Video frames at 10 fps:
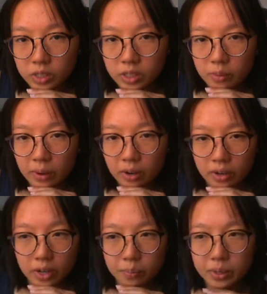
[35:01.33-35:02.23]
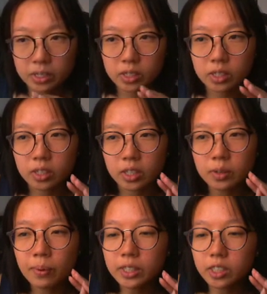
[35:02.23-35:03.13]
same area, because he
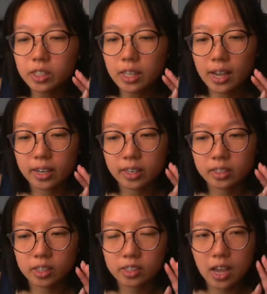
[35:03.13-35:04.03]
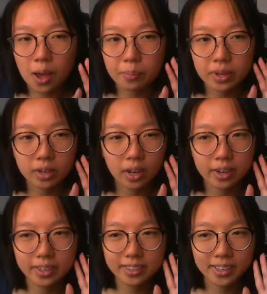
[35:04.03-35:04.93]
mentioned that it does happen.
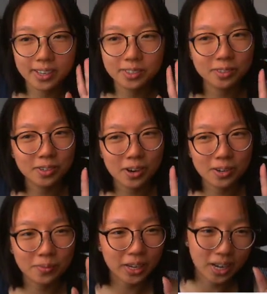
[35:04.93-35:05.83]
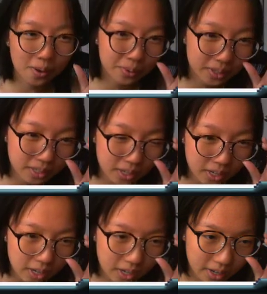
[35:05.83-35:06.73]
I don't know how to make it happen.
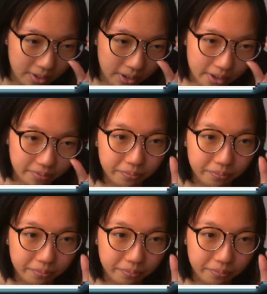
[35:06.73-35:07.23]
Okay.